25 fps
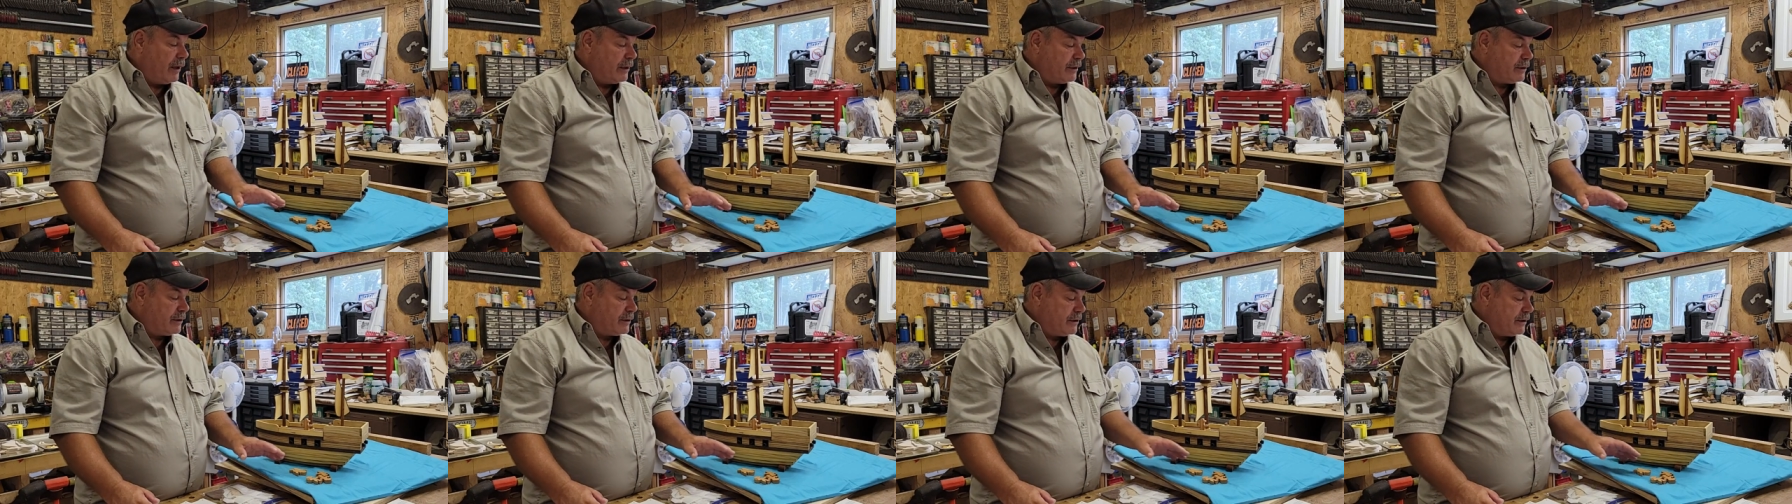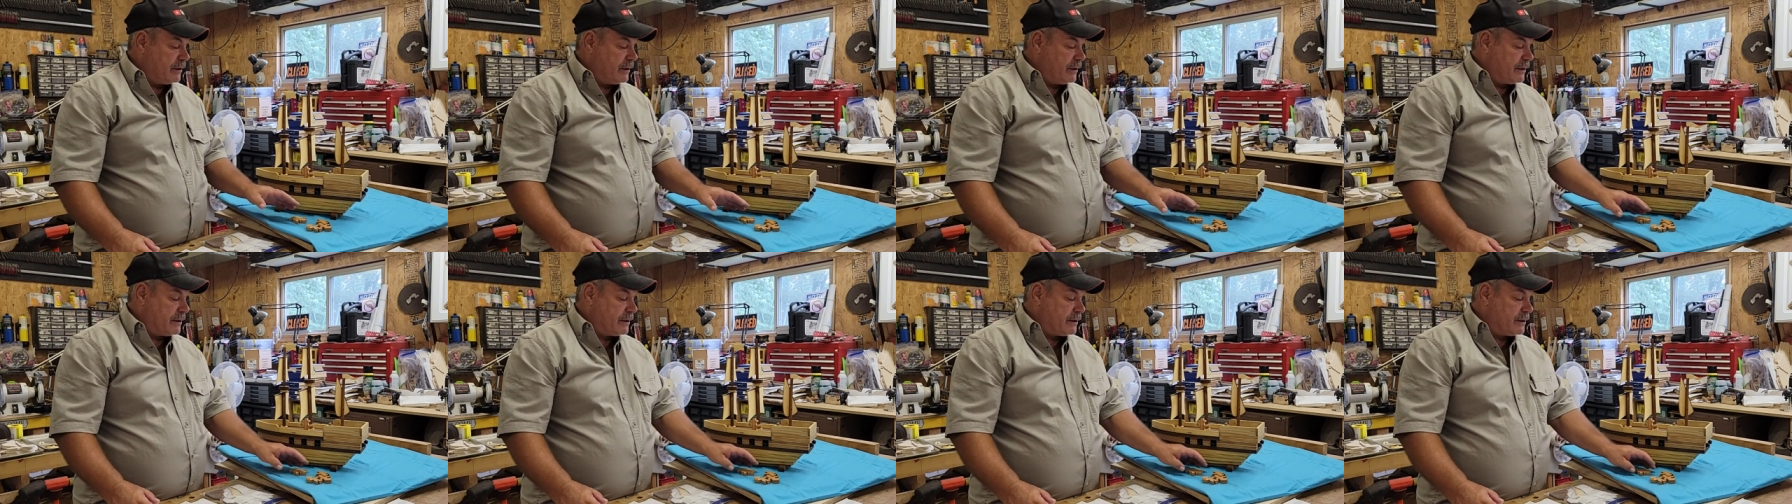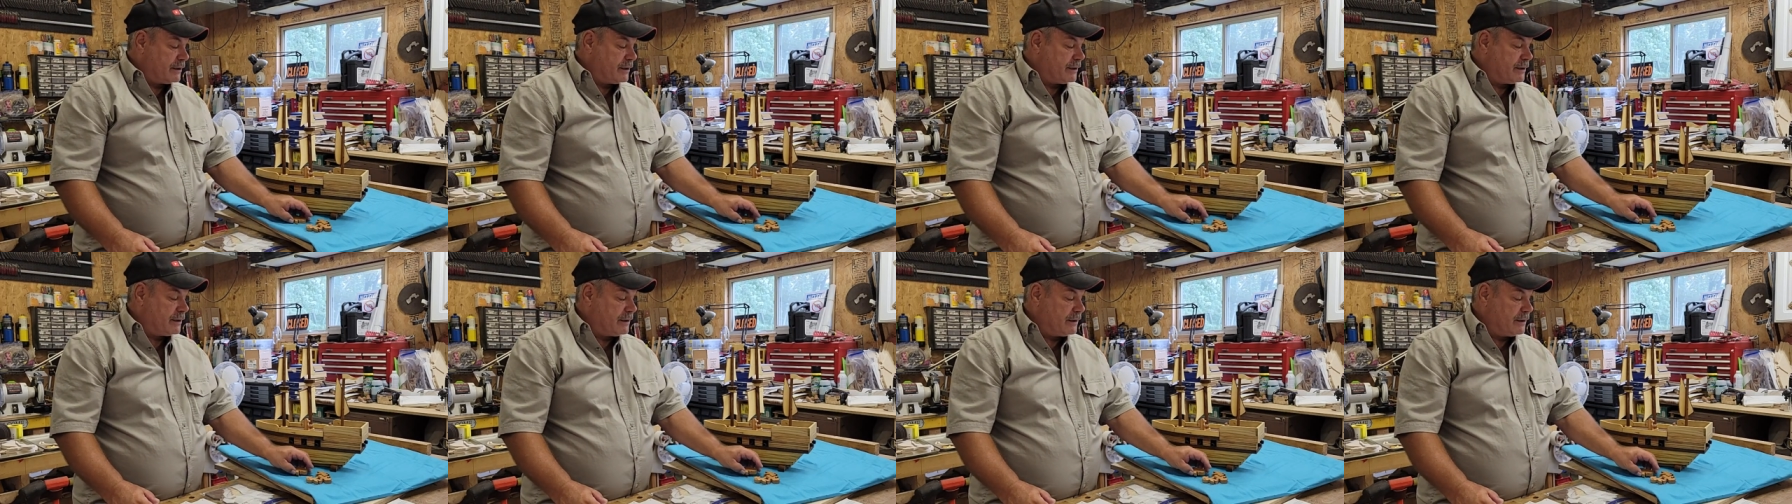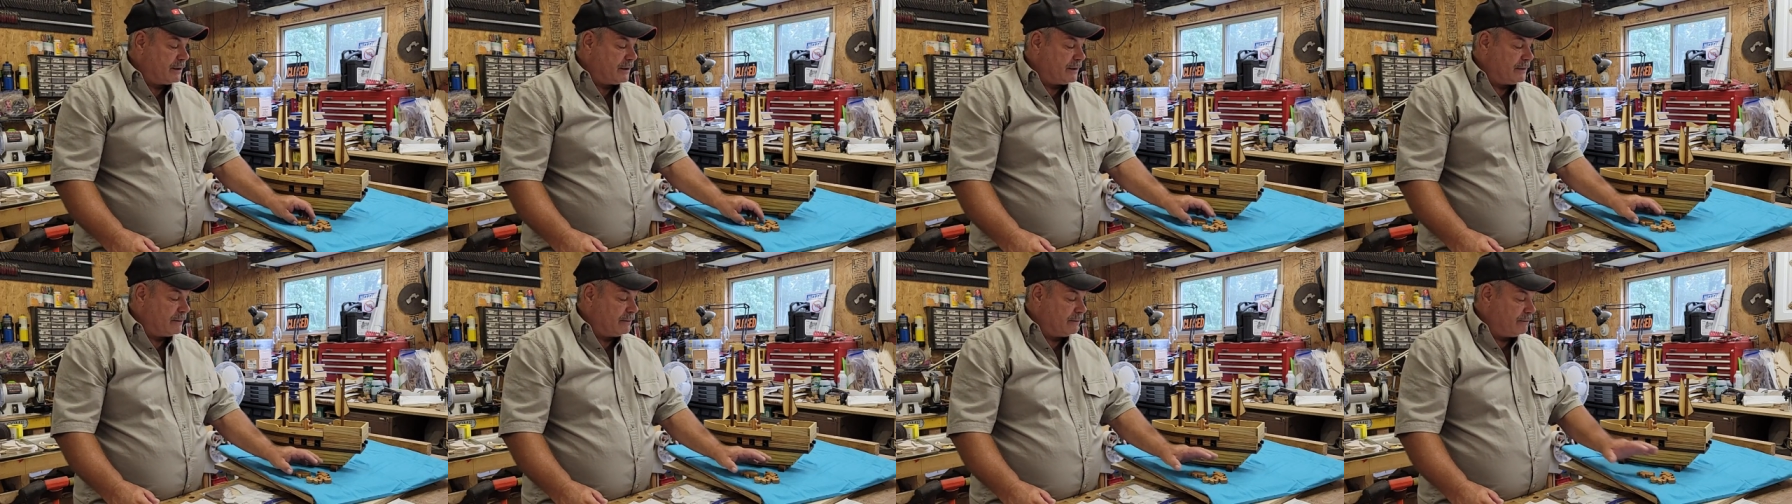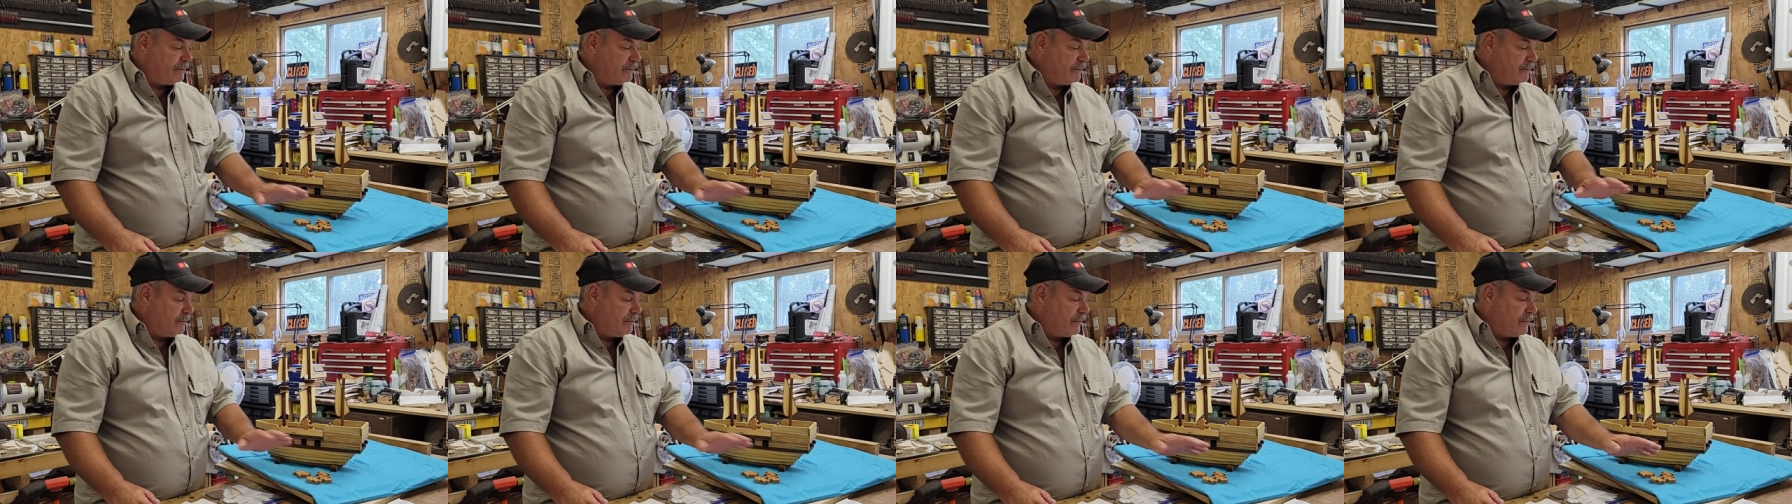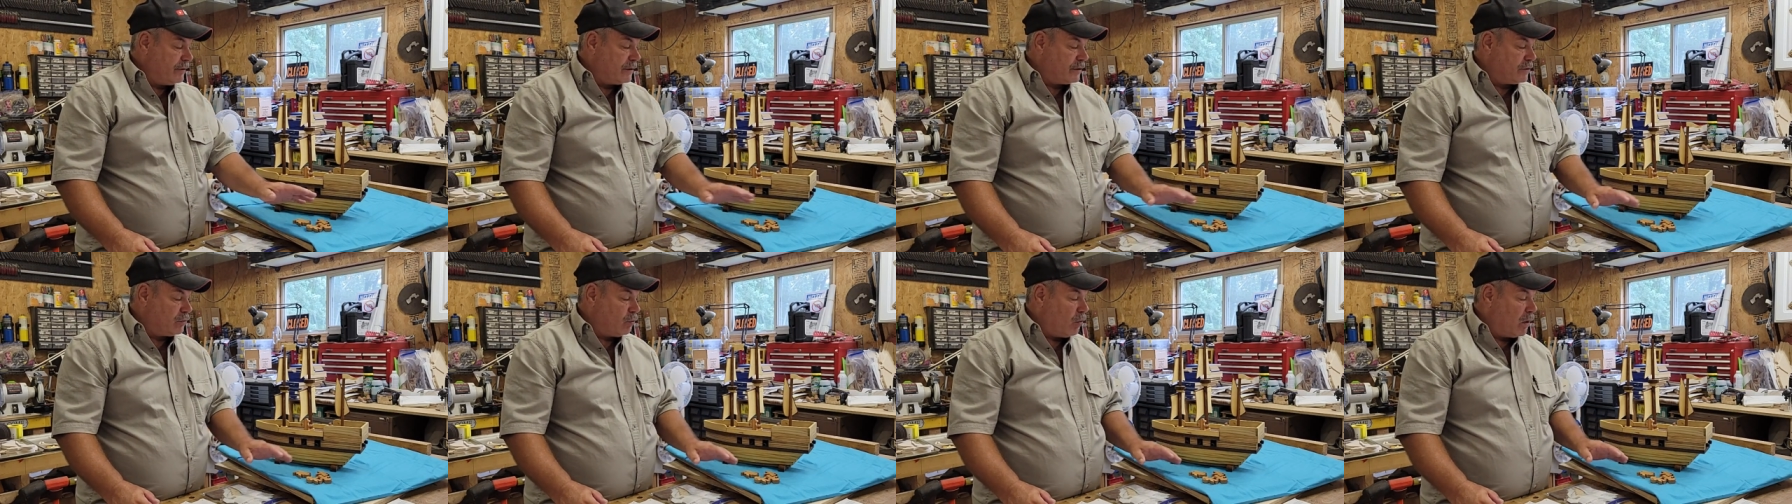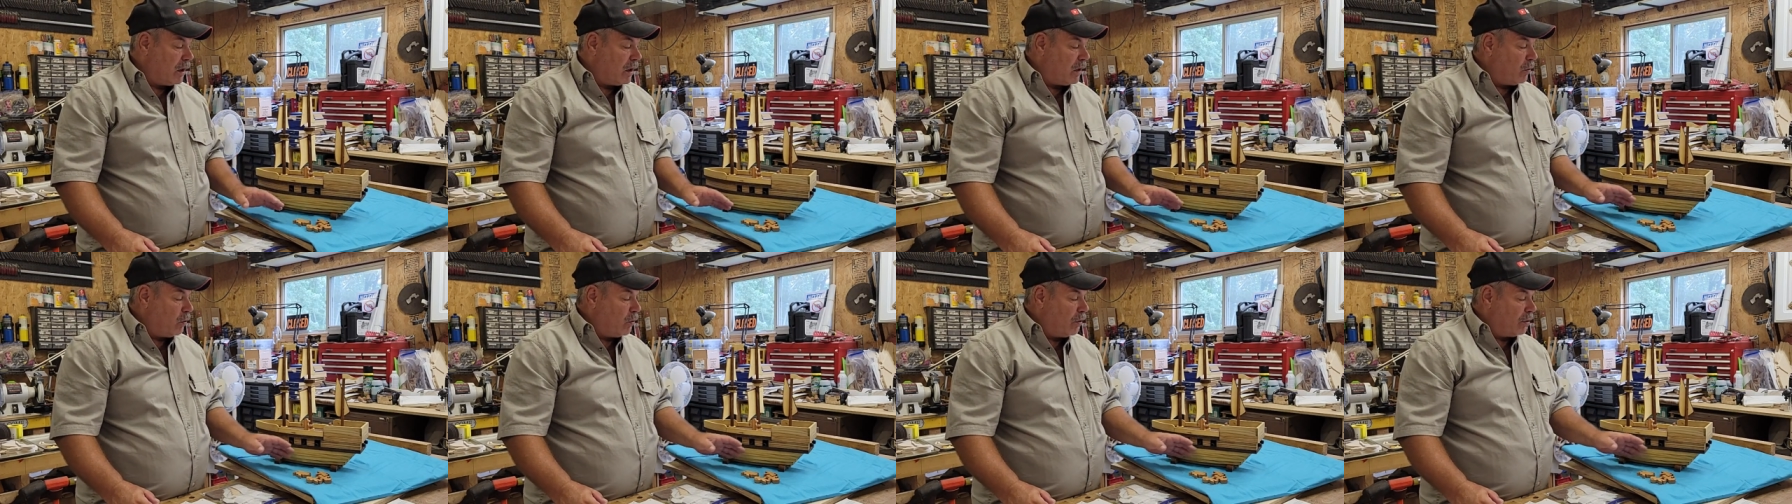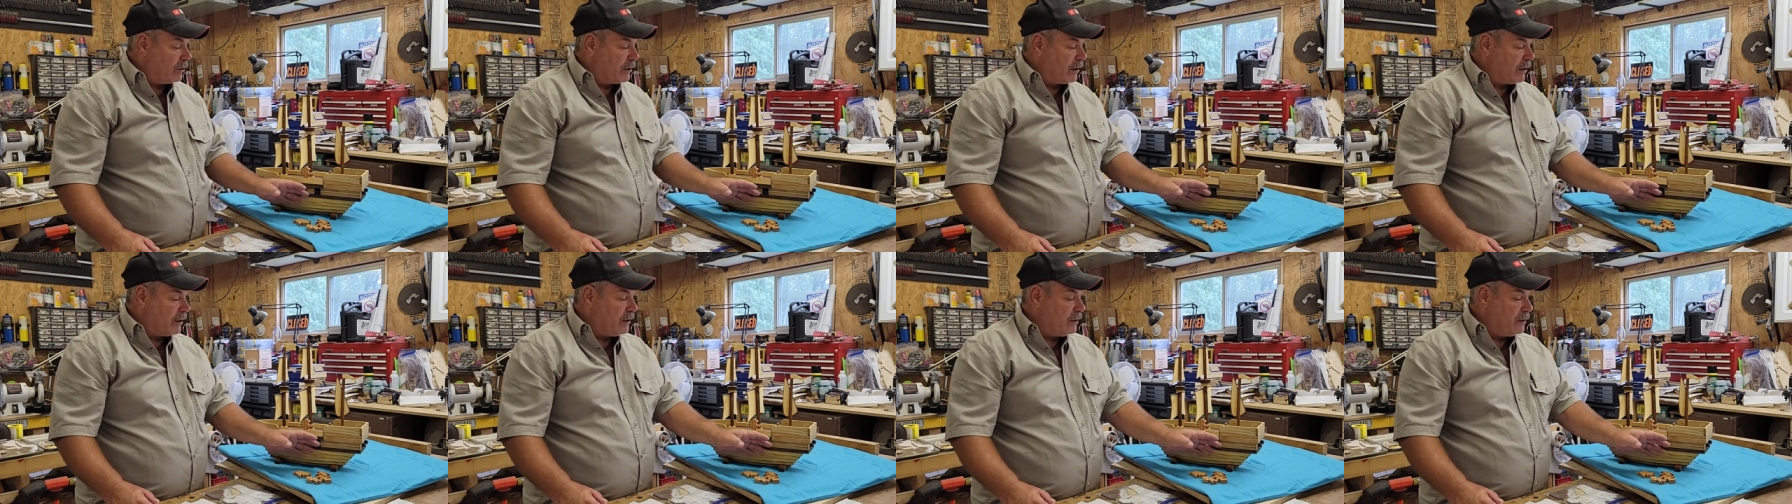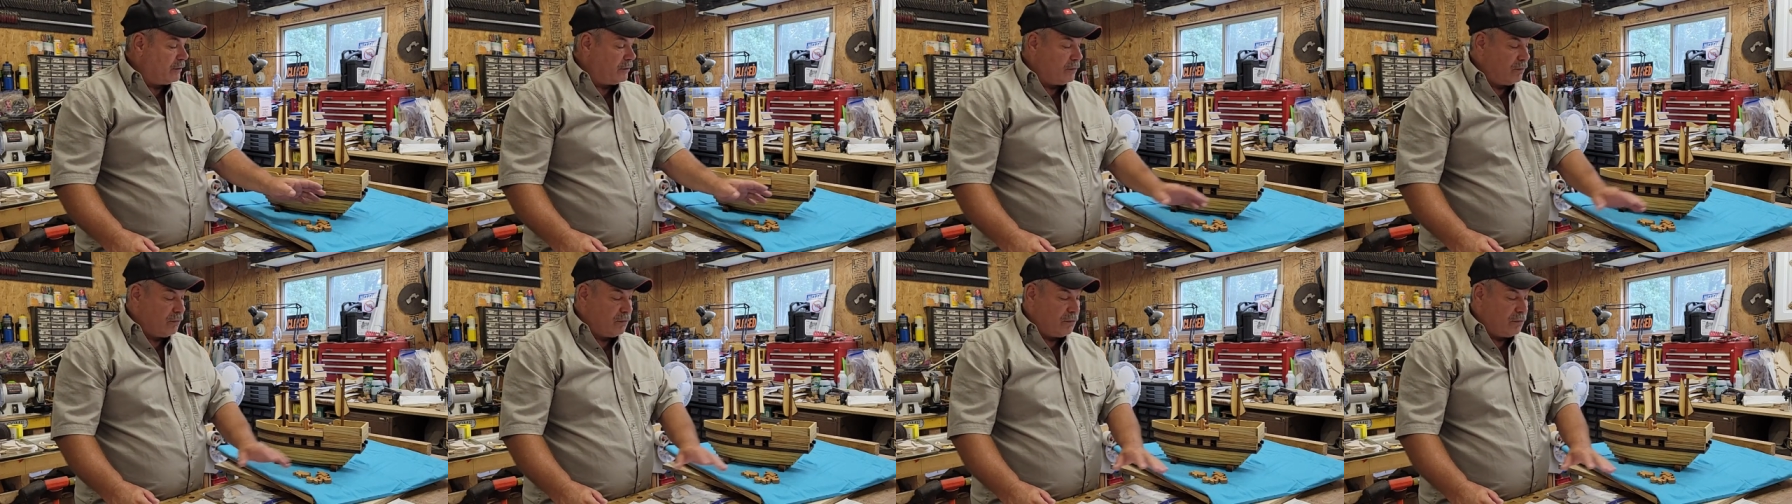It's, it's, it's well worth it